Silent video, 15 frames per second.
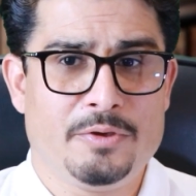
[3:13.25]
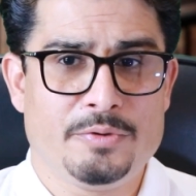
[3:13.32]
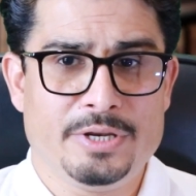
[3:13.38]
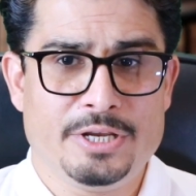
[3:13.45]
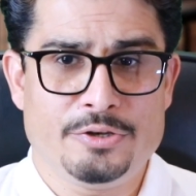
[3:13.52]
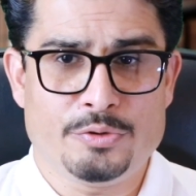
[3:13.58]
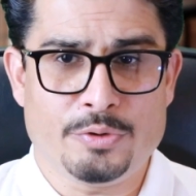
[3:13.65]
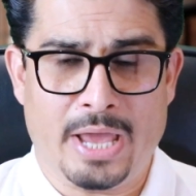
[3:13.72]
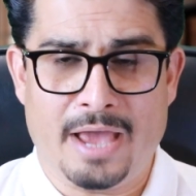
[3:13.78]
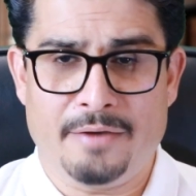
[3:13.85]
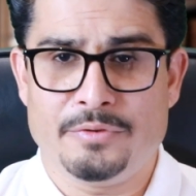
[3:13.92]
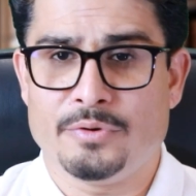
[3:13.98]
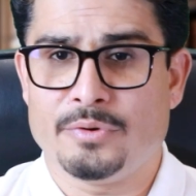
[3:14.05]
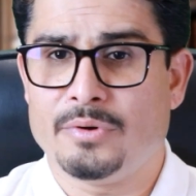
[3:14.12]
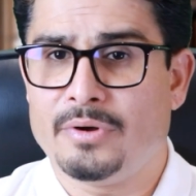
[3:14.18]
you need to
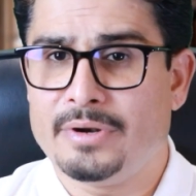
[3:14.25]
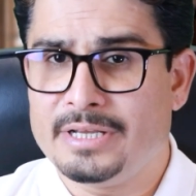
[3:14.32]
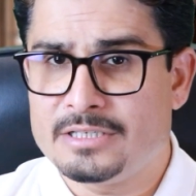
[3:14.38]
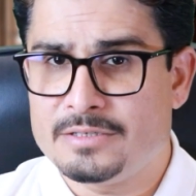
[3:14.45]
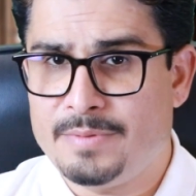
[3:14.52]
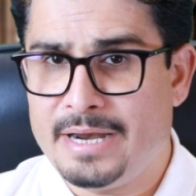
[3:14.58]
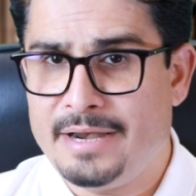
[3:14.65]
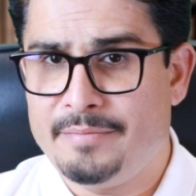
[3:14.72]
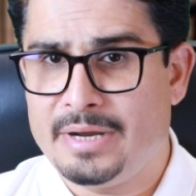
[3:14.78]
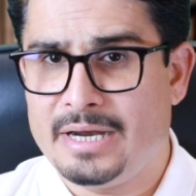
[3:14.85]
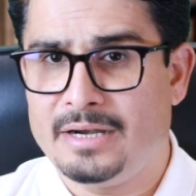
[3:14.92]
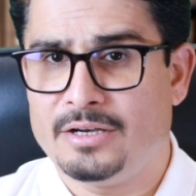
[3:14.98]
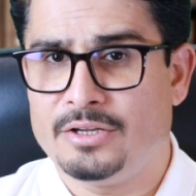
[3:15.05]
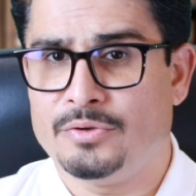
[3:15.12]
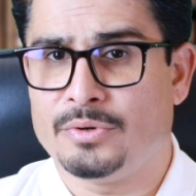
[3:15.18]
have your own experiment,